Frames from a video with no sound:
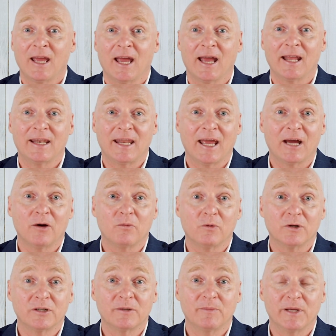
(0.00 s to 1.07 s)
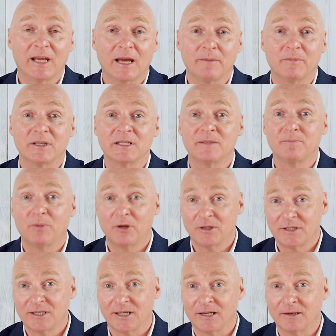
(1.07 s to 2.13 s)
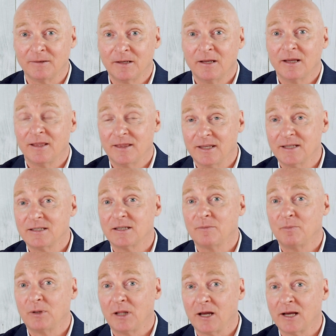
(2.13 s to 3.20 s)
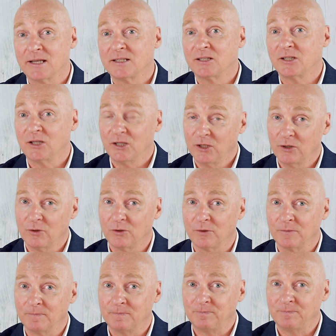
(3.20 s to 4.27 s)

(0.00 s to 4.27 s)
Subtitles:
and now want to become a sponsor, this applies to you.